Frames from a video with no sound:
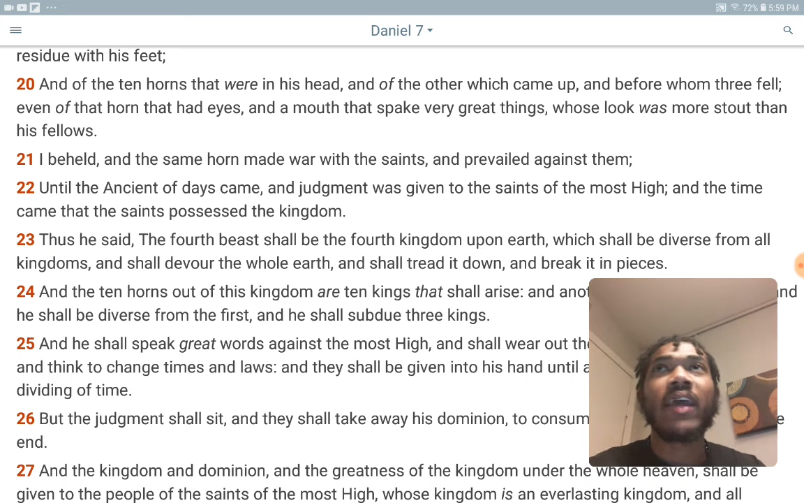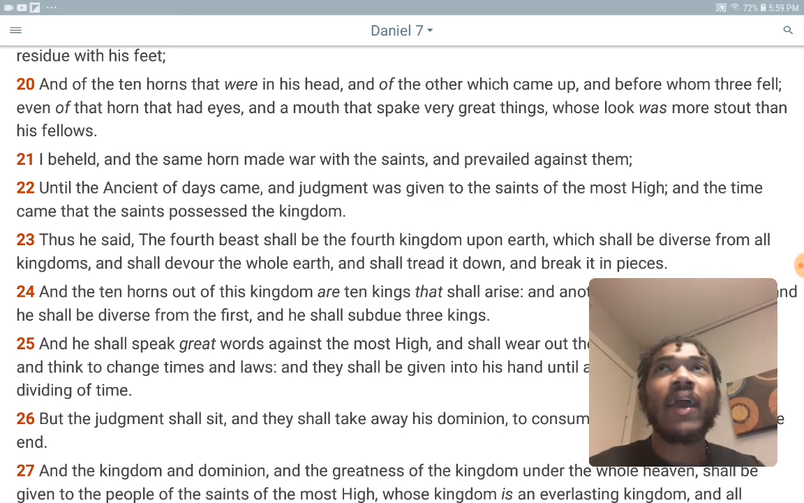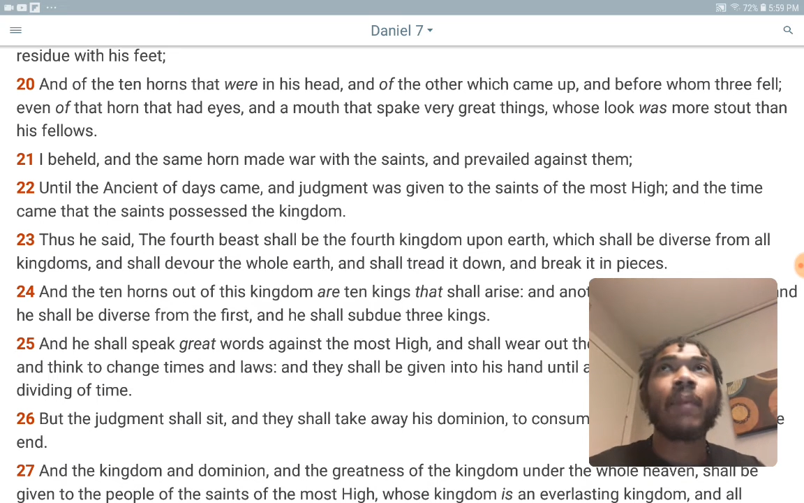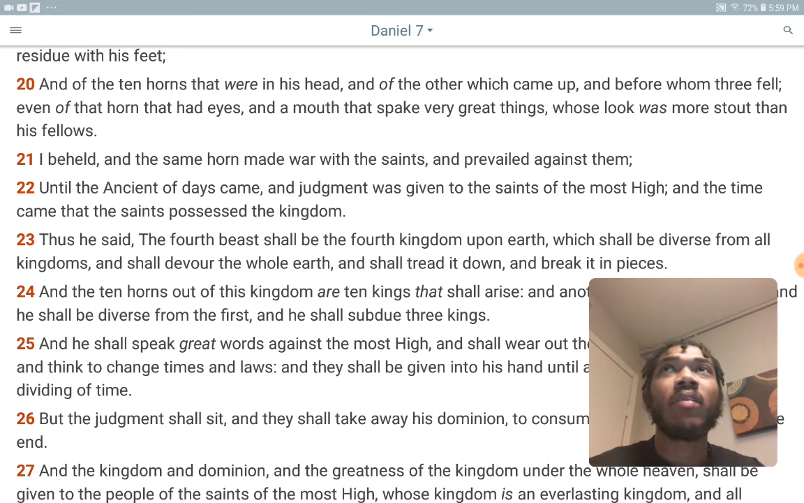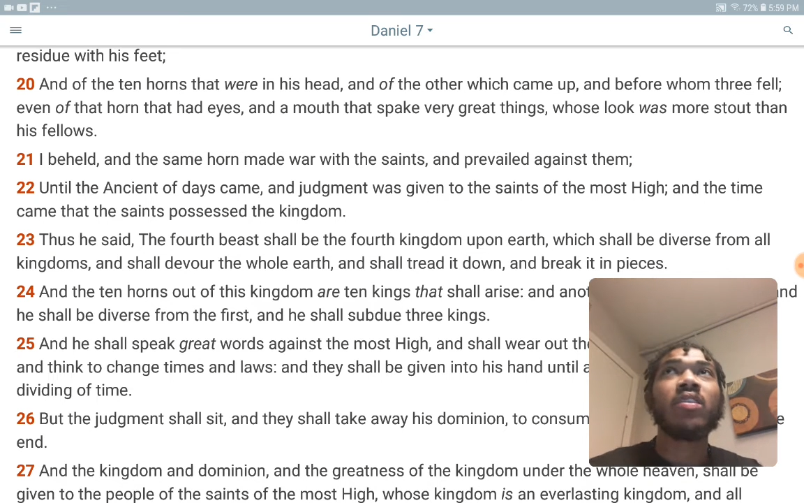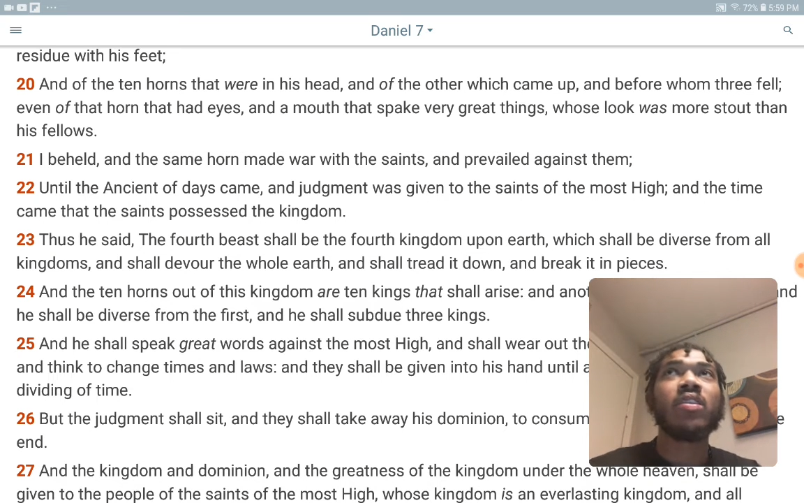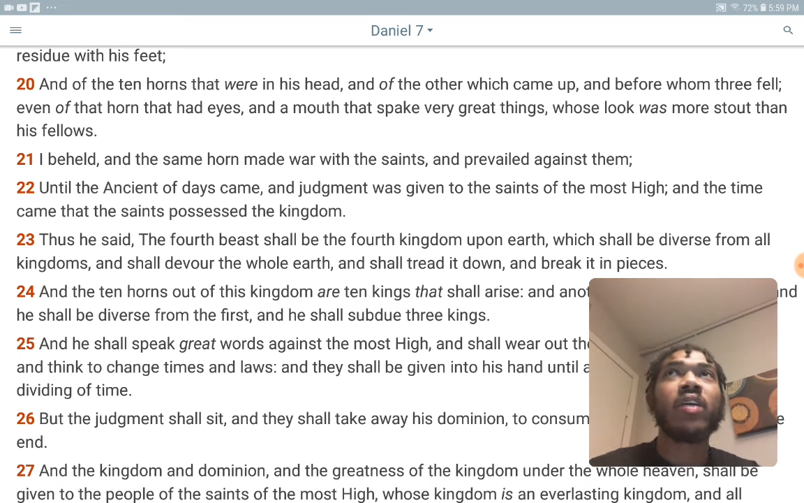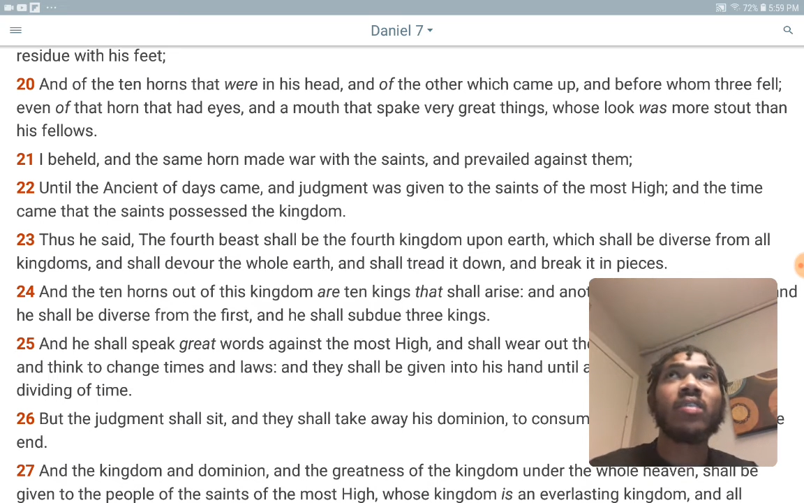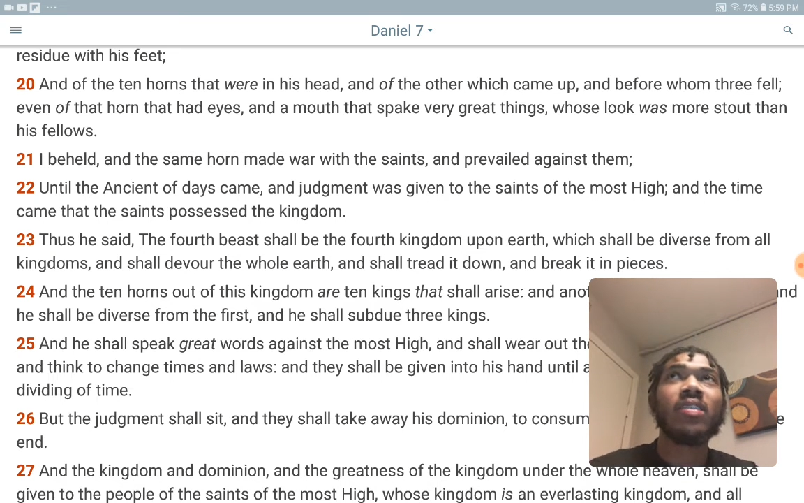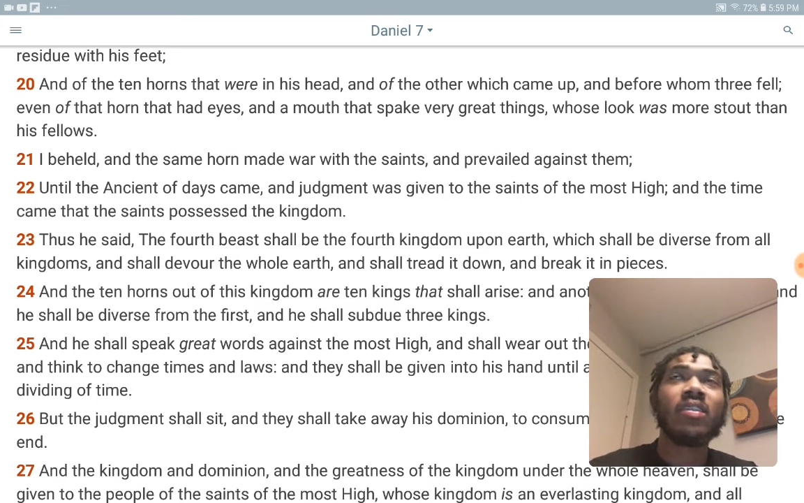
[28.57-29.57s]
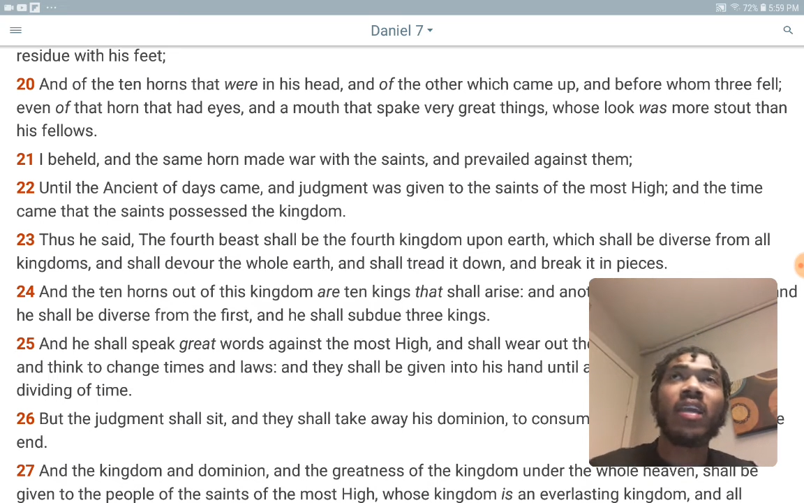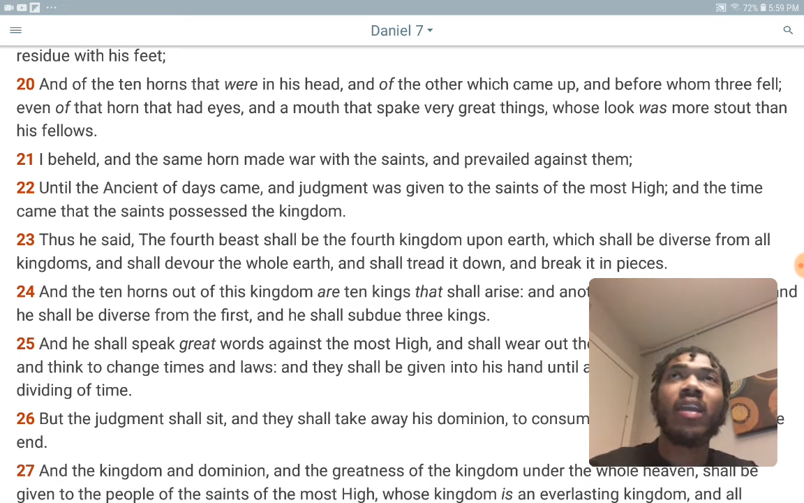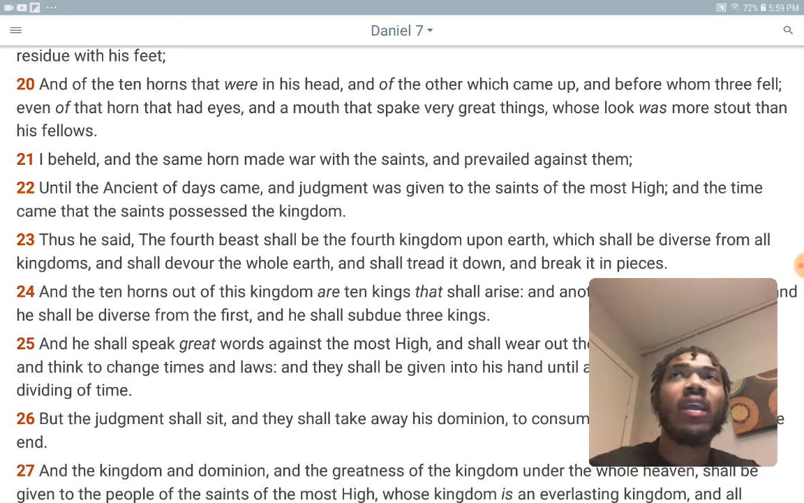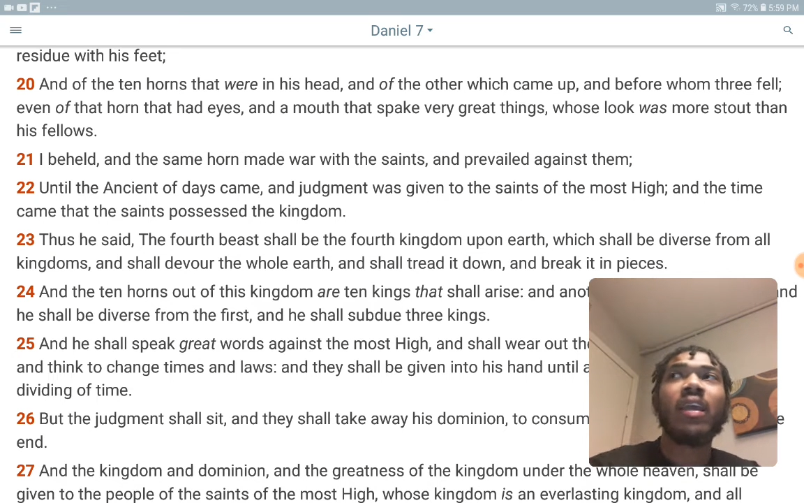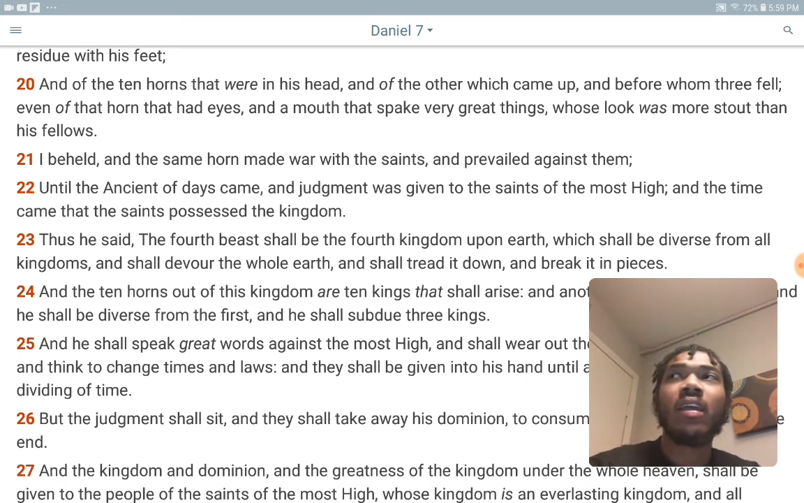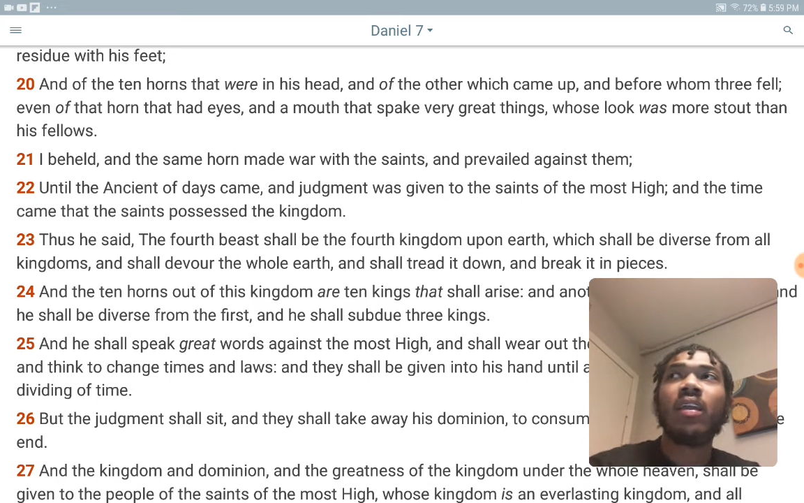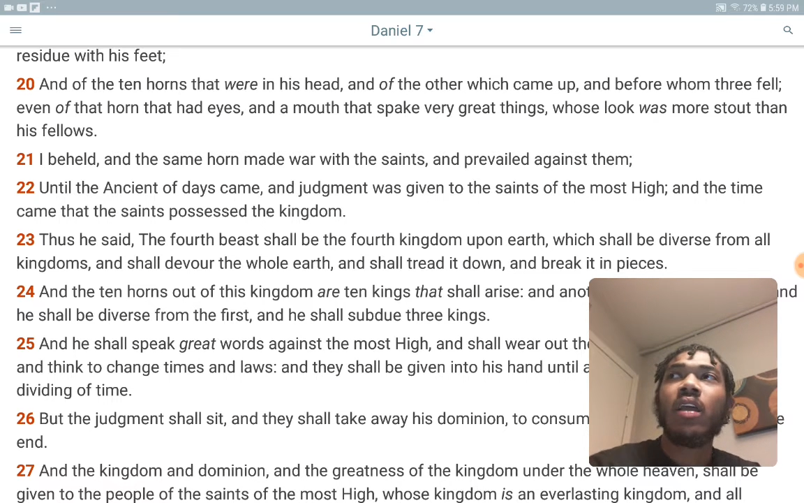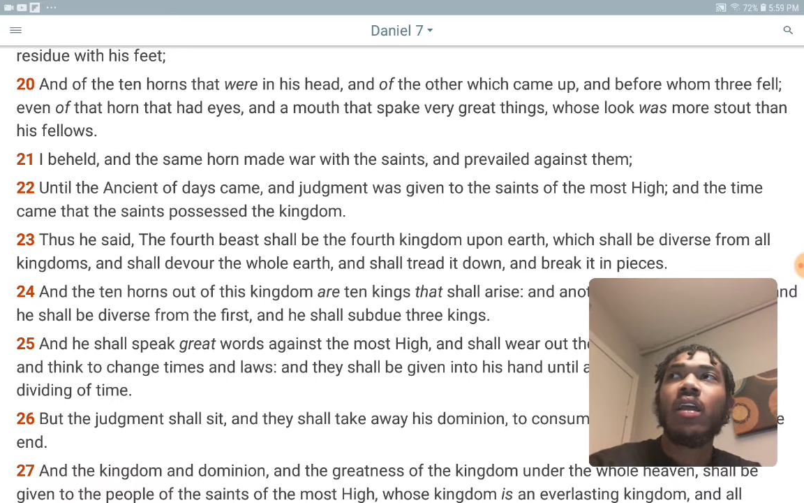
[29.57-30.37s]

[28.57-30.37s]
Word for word: that happened in Jersey City and